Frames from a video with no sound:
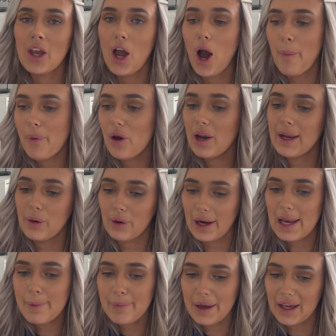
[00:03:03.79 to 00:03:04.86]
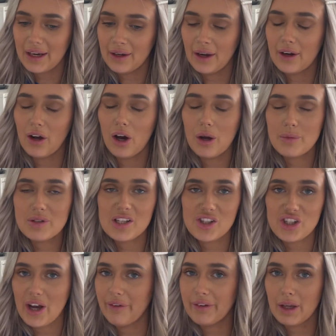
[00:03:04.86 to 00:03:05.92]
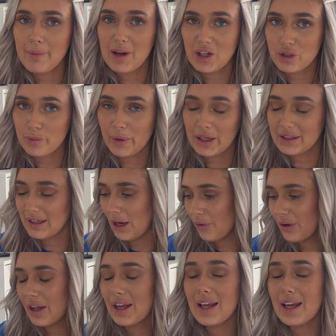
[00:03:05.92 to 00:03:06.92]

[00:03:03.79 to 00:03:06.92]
I put a little clip in and I was literally having a mental breakdown.